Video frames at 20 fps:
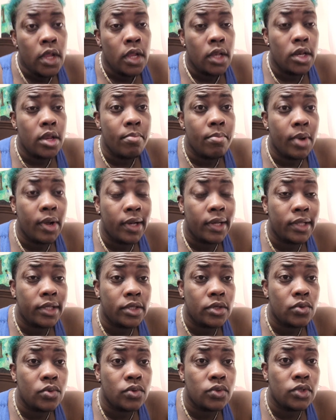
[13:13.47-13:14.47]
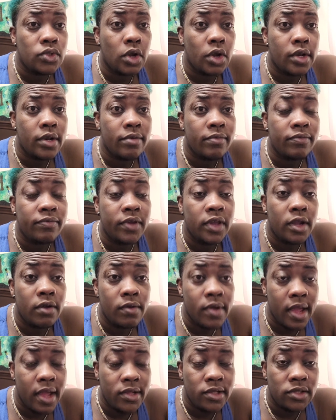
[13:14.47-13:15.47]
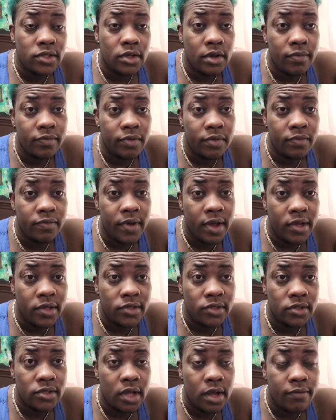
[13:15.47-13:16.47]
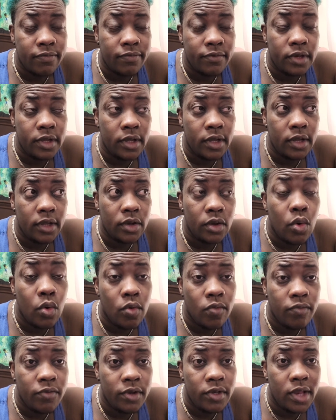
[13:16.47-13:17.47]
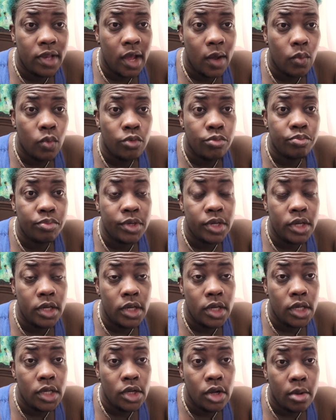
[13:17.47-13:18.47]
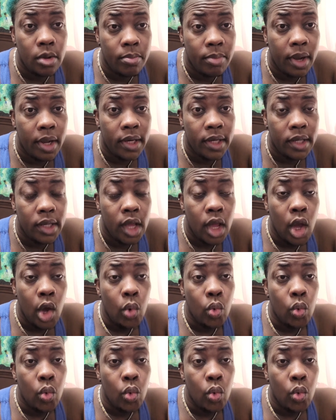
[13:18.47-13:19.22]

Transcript: the molecules or the variants of the COVID that would be in your body